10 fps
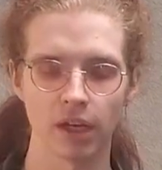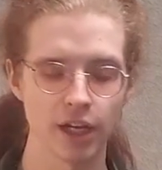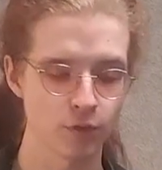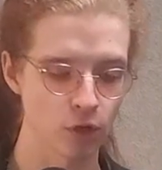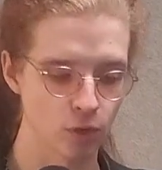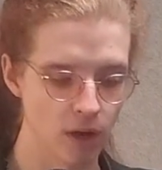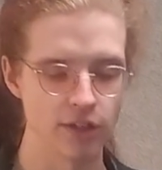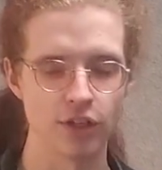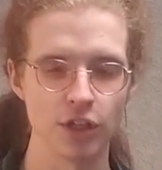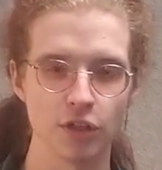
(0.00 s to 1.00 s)
And as for
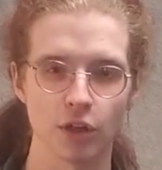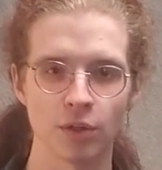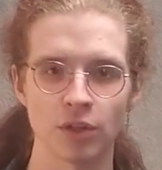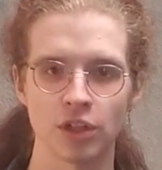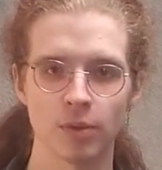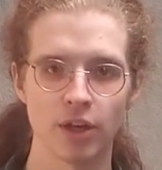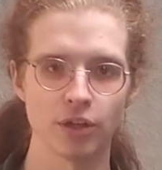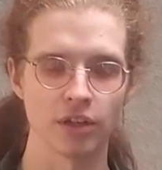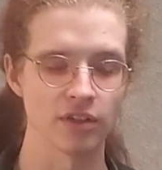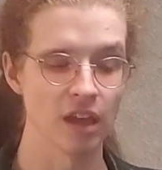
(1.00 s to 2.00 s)
Quan Chi's current
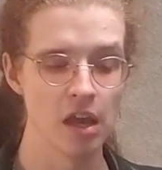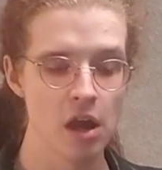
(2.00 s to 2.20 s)
situation, it's